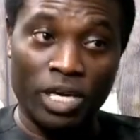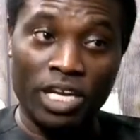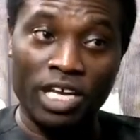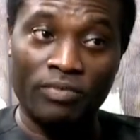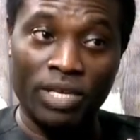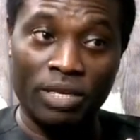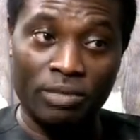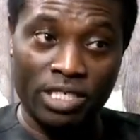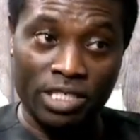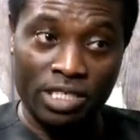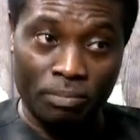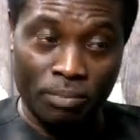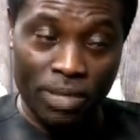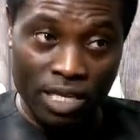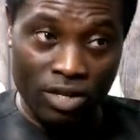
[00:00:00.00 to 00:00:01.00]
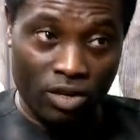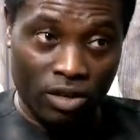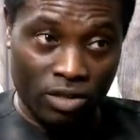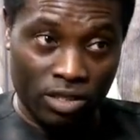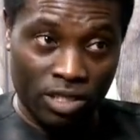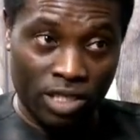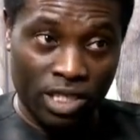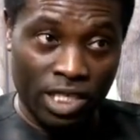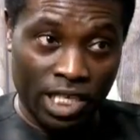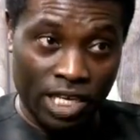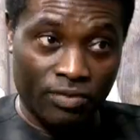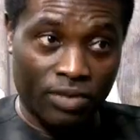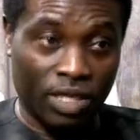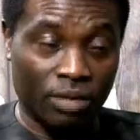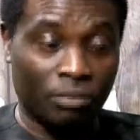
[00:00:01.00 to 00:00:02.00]
But even if it is a peanut,
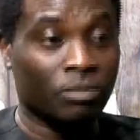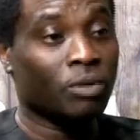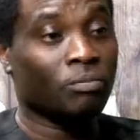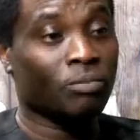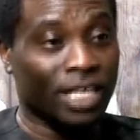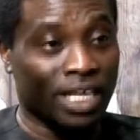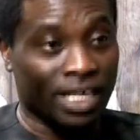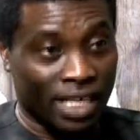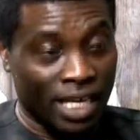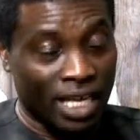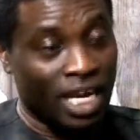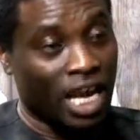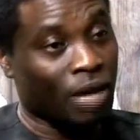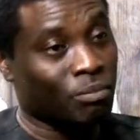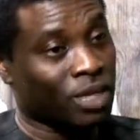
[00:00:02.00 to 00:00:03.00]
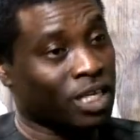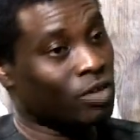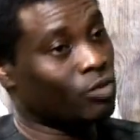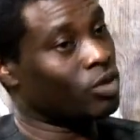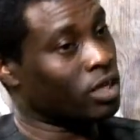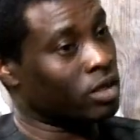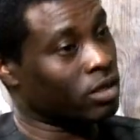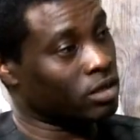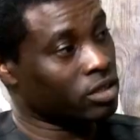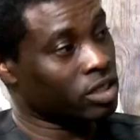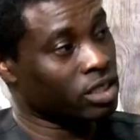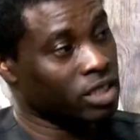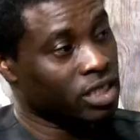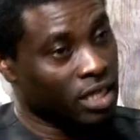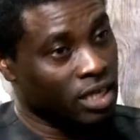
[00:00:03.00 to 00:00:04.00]
give them. But again, I believe with a
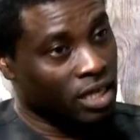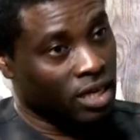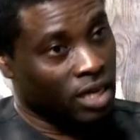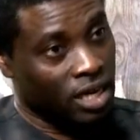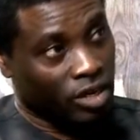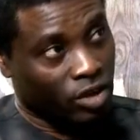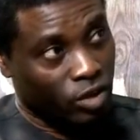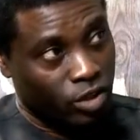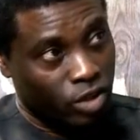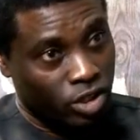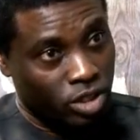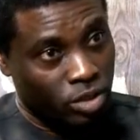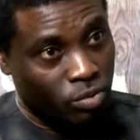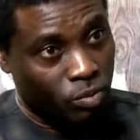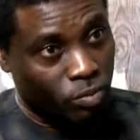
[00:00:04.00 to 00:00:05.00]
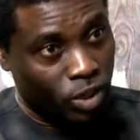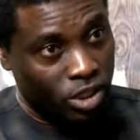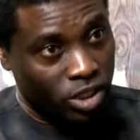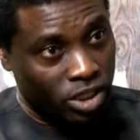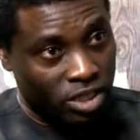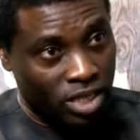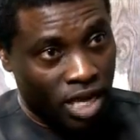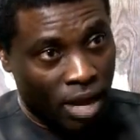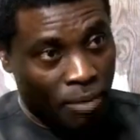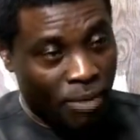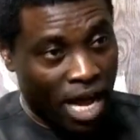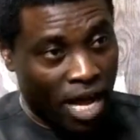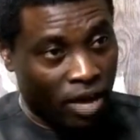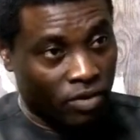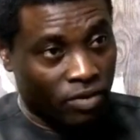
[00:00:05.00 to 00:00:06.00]
considerable budgeted
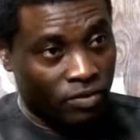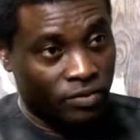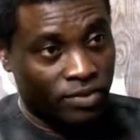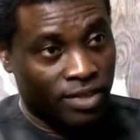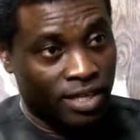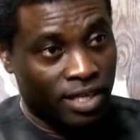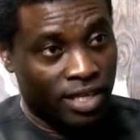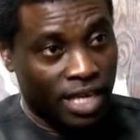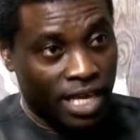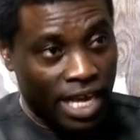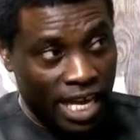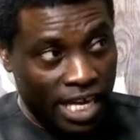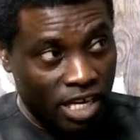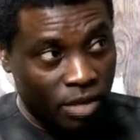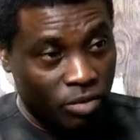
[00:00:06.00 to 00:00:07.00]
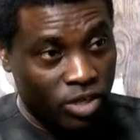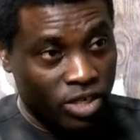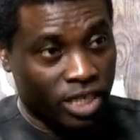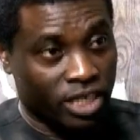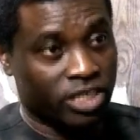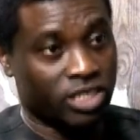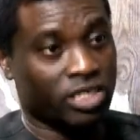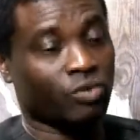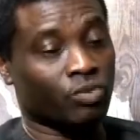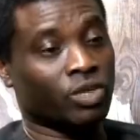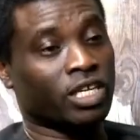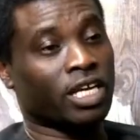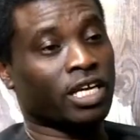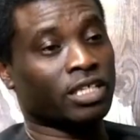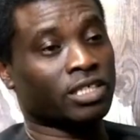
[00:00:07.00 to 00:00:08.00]
amount, anybody can still
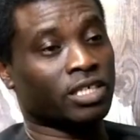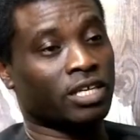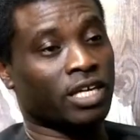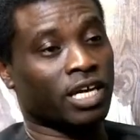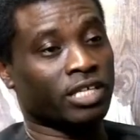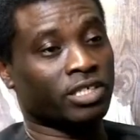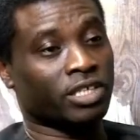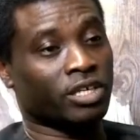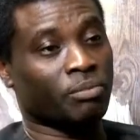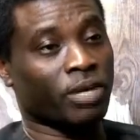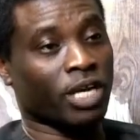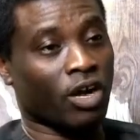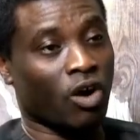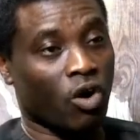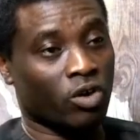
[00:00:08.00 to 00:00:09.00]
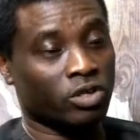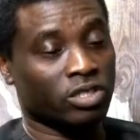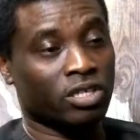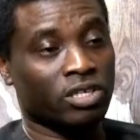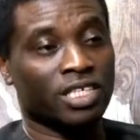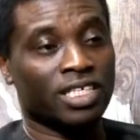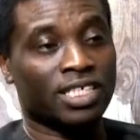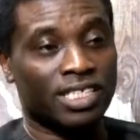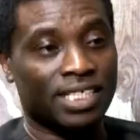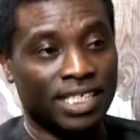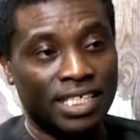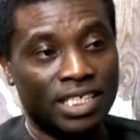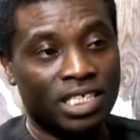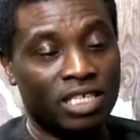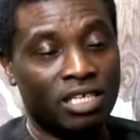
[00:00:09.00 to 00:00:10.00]
win the election in Nigeria, because
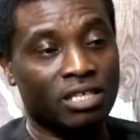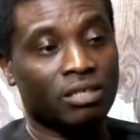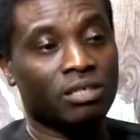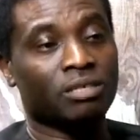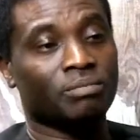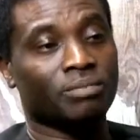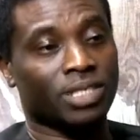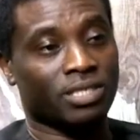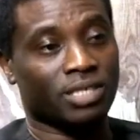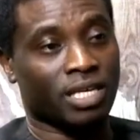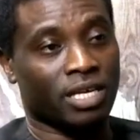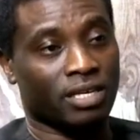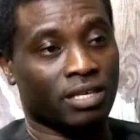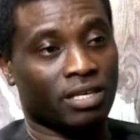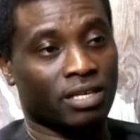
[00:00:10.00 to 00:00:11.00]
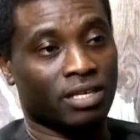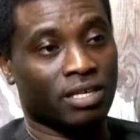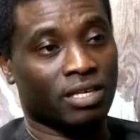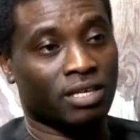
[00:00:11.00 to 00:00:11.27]
60%,